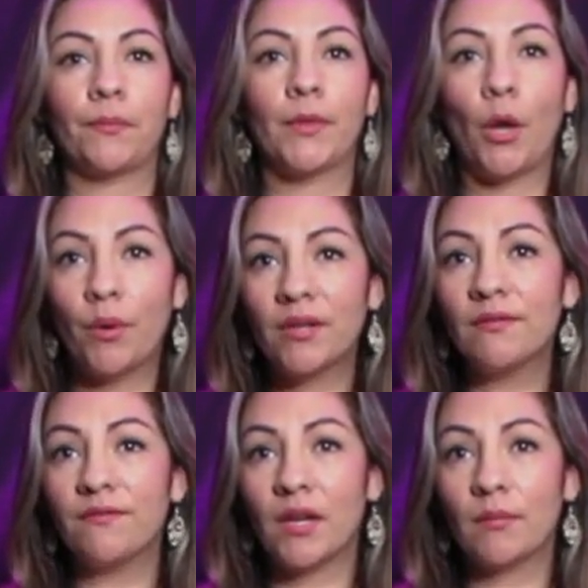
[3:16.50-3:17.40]
Low
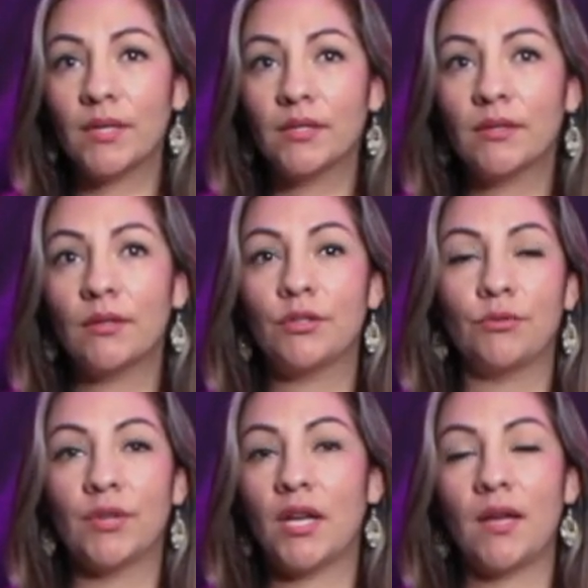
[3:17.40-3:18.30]
income families do
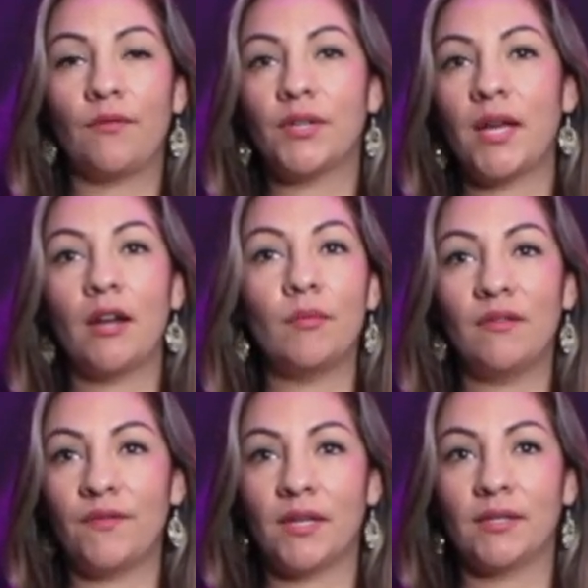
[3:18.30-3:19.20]
not have
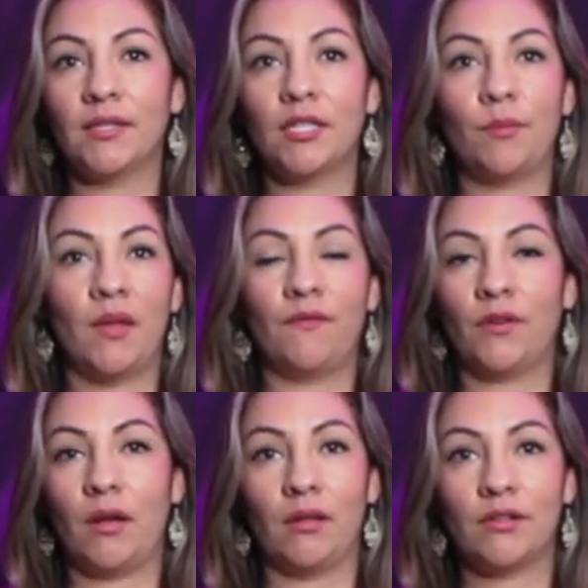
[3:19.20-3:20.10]
retirement funds to pay for
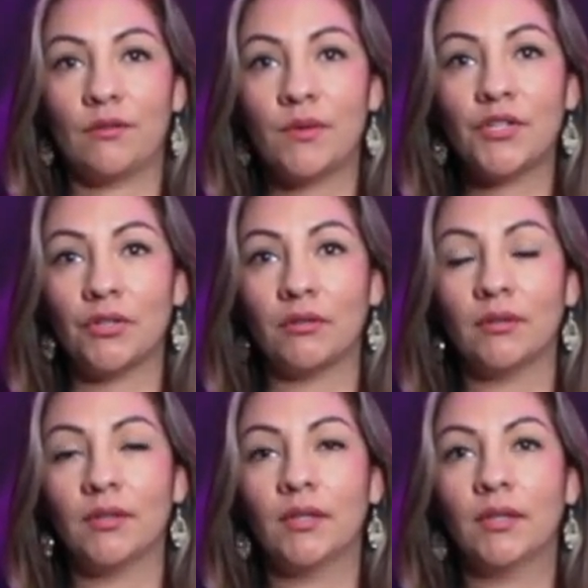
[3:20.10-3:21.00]
college tuition,
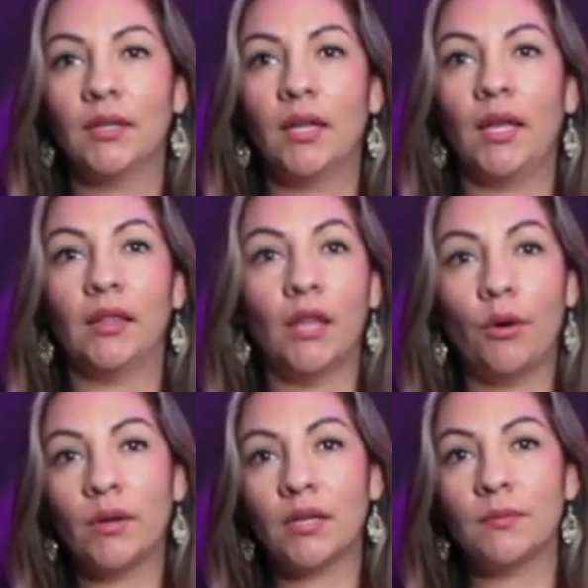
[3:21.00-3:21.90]
and
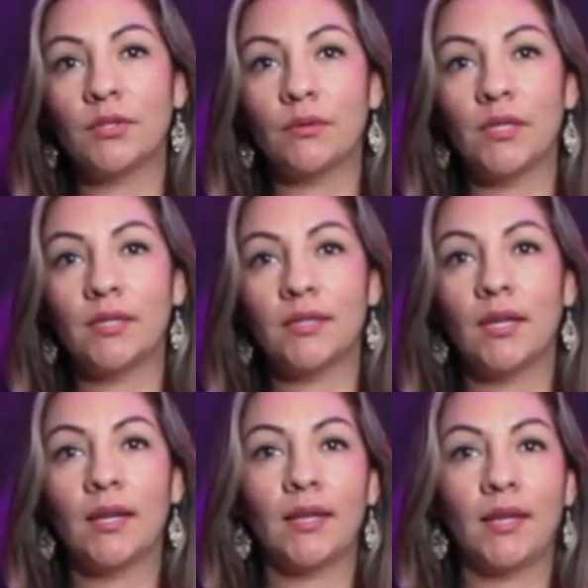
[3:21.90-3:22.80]
low income students
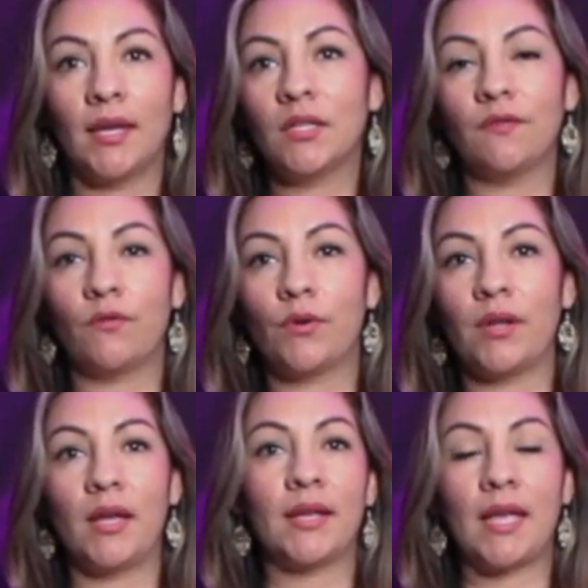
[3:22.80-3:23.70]
can't afford
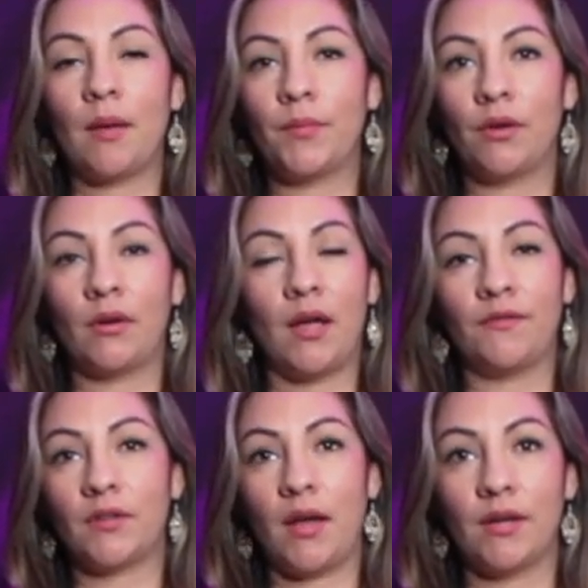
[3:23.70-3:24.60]
a gap year
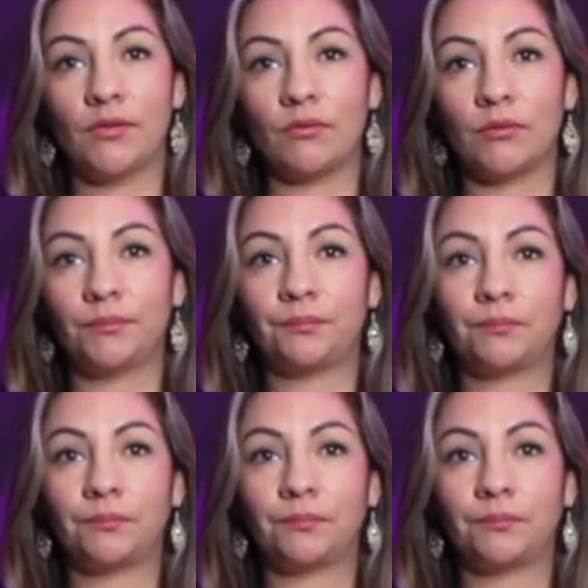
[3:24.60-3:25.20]
after high school.